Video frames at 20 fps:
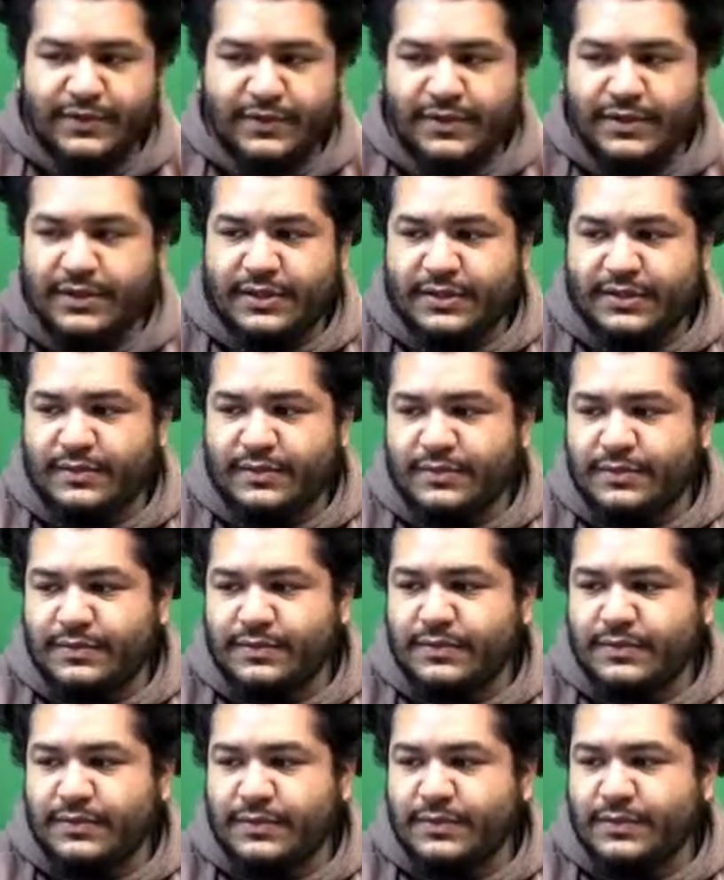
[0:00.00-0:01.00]

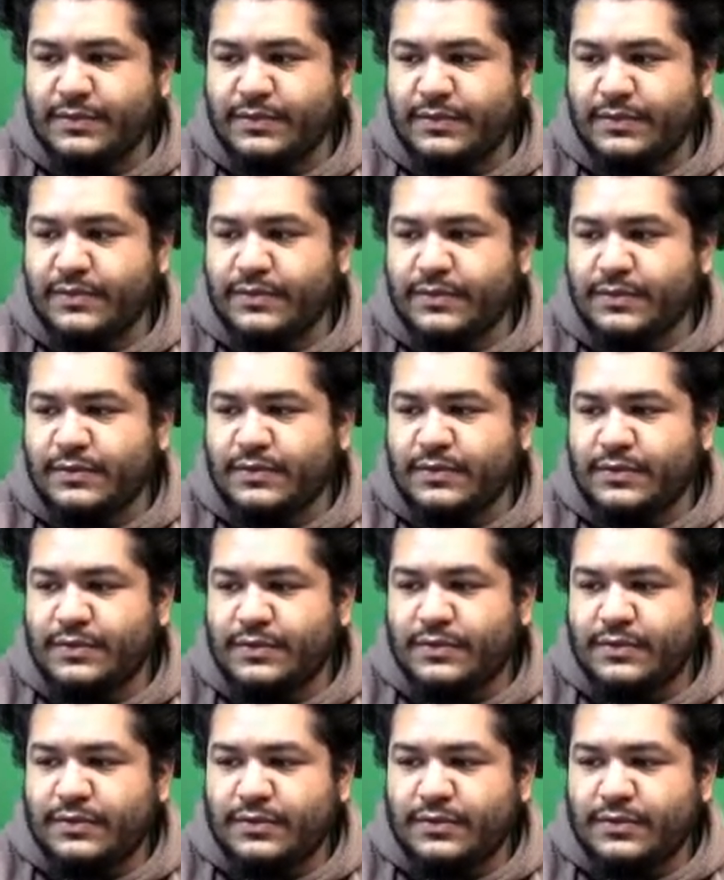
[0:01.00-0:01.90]
(silence)